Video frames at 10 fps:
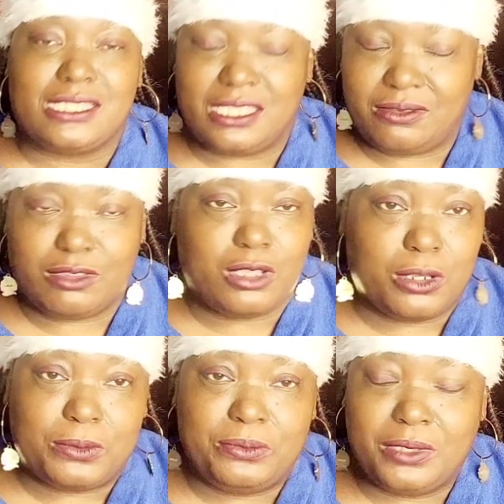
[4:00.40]
That's it.
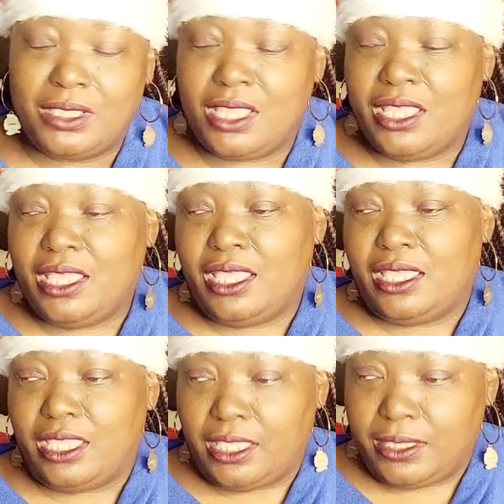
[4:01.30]
No.
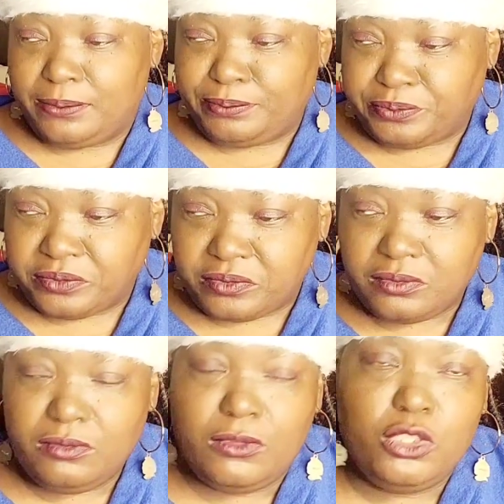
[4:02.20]
And
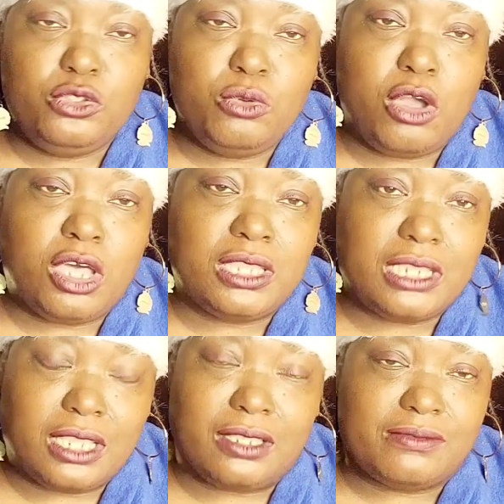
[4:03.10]
you
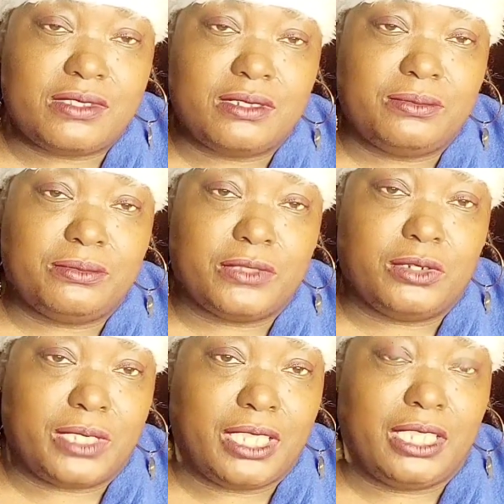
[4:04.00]
are loved,
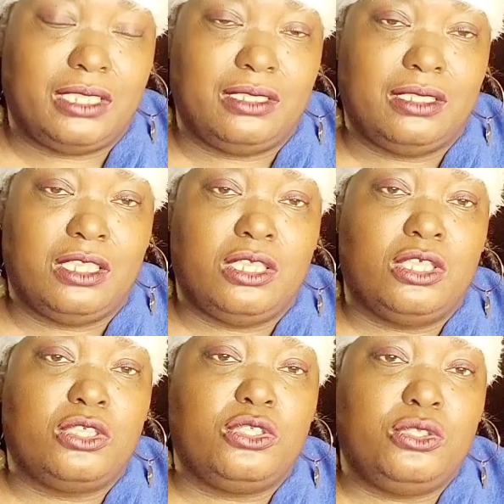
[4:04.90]
okay?
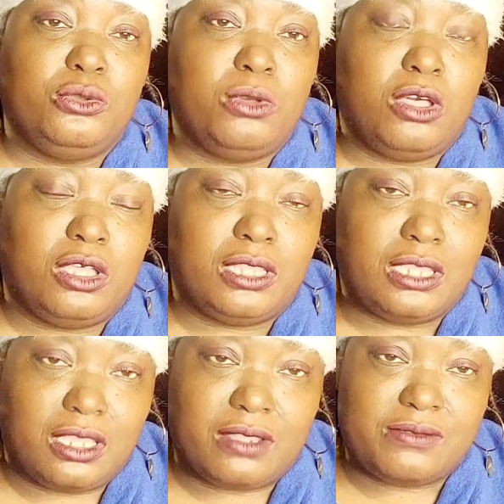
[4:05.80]
You are
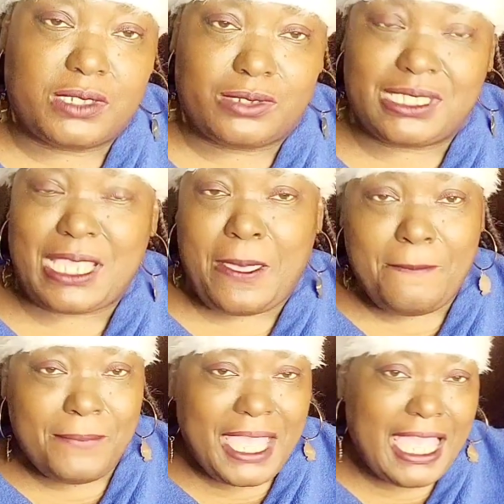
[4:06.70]
loved.
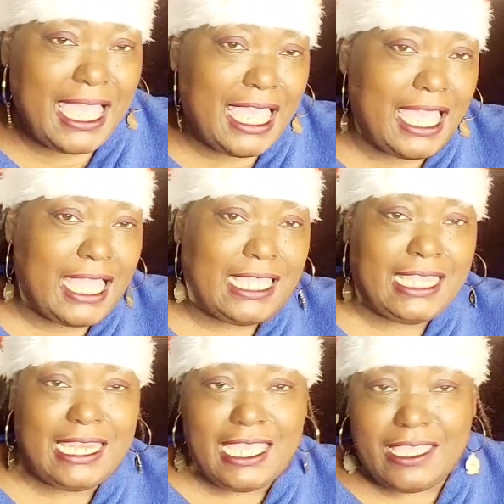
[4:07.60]

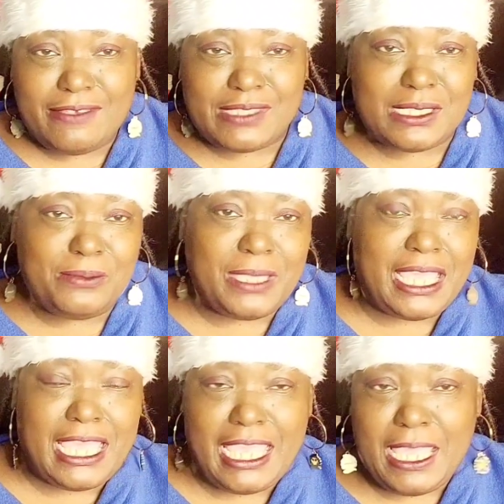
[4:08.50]
Somebody loves you,
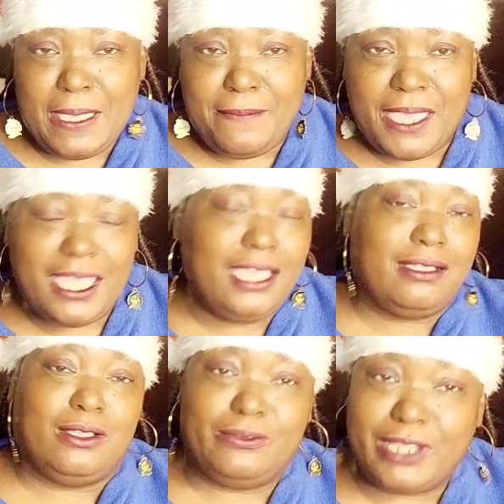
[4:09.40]

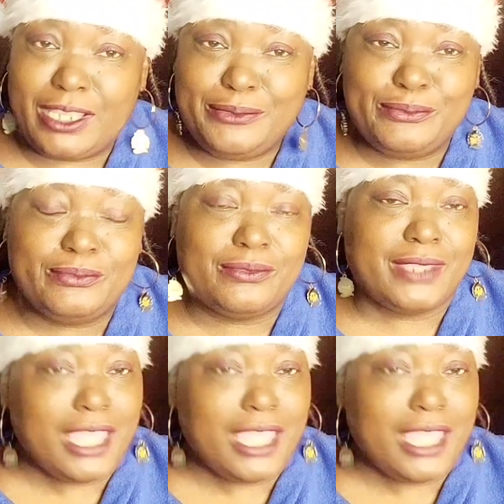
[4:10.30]
baby. All right.